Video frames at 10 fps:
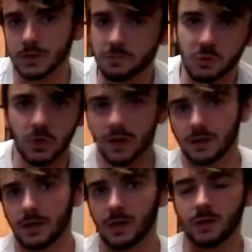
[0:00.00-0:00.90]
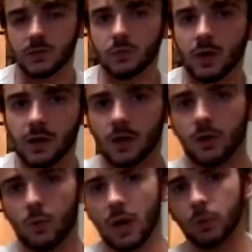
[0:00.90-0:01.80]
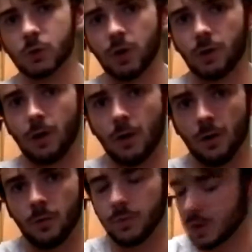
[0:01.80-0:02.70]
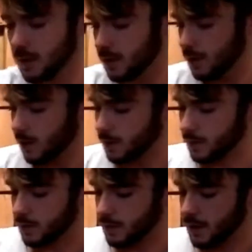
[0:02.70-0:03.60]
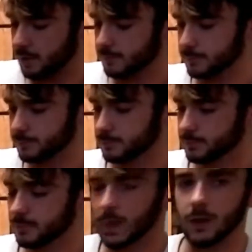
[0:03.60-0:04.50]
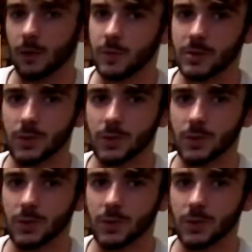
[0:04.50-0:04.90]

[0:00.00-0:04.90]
just shredded leaves from like your paper shredder at home, anything like that. I mean,